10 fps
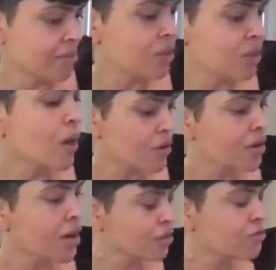whether or
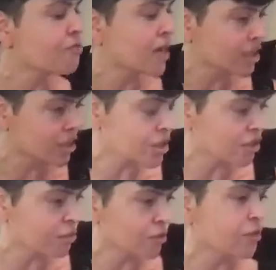not you find
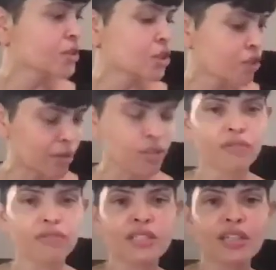yourself beautiful and describe
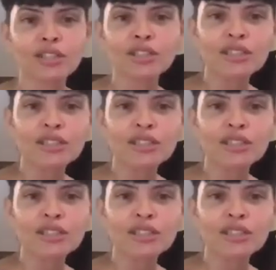yourself as such.